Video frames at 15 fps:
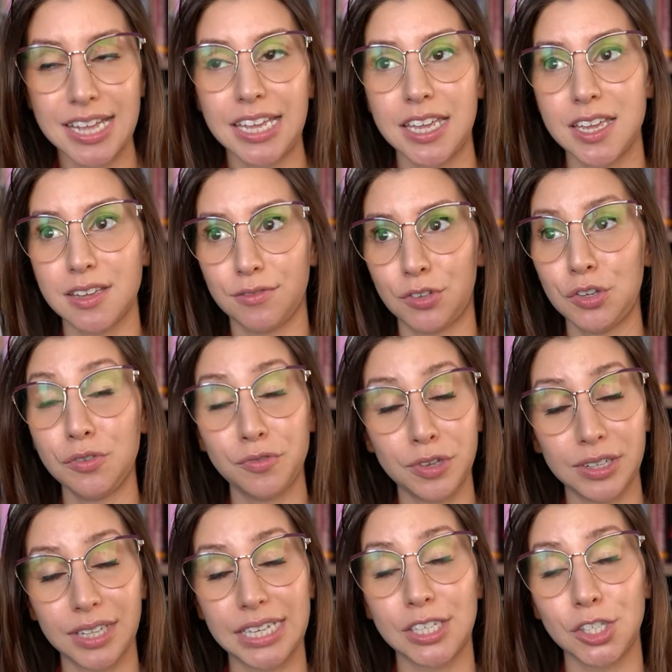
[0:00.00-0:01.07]
if you feel
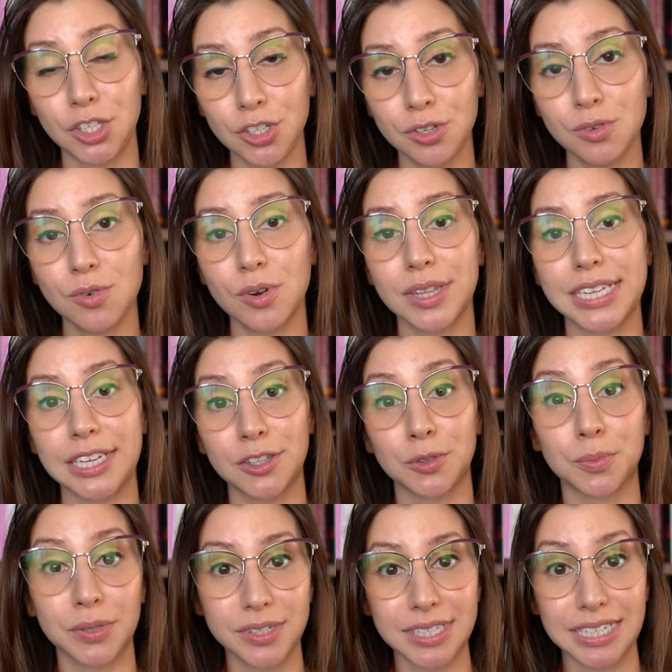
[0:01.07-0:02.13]
like you or the other
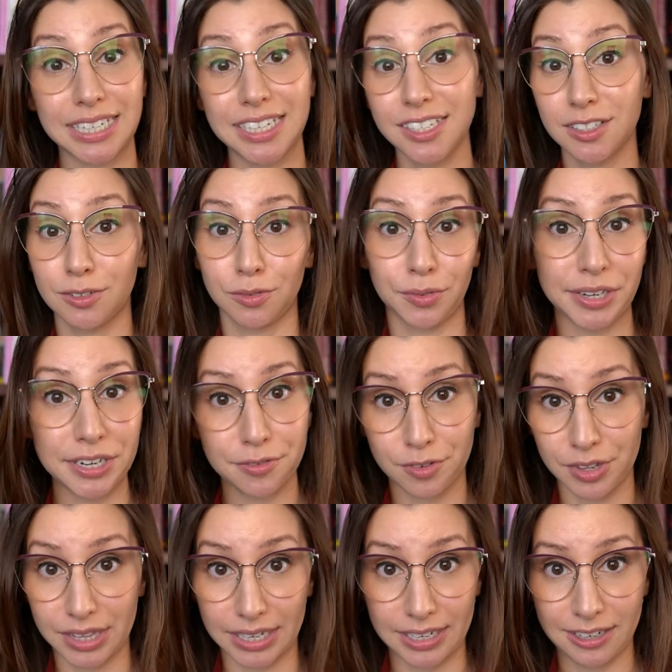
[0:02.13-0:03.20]
person isn't ready for
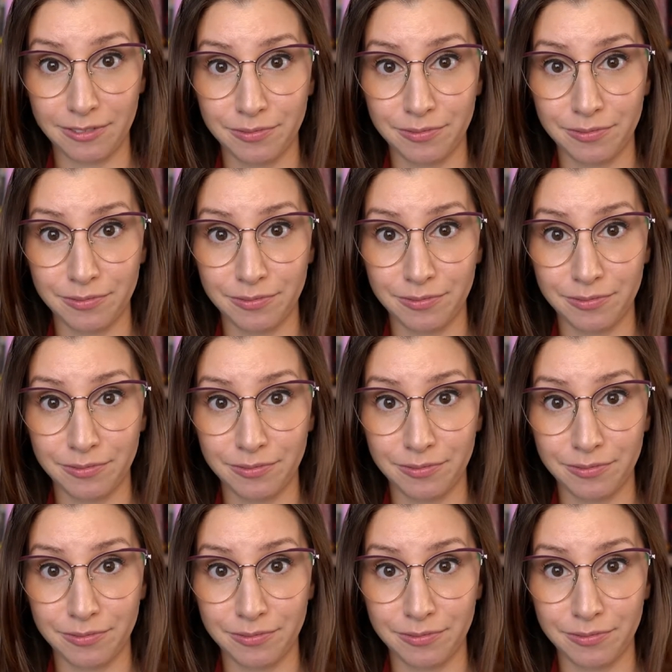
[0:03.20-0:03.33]
that.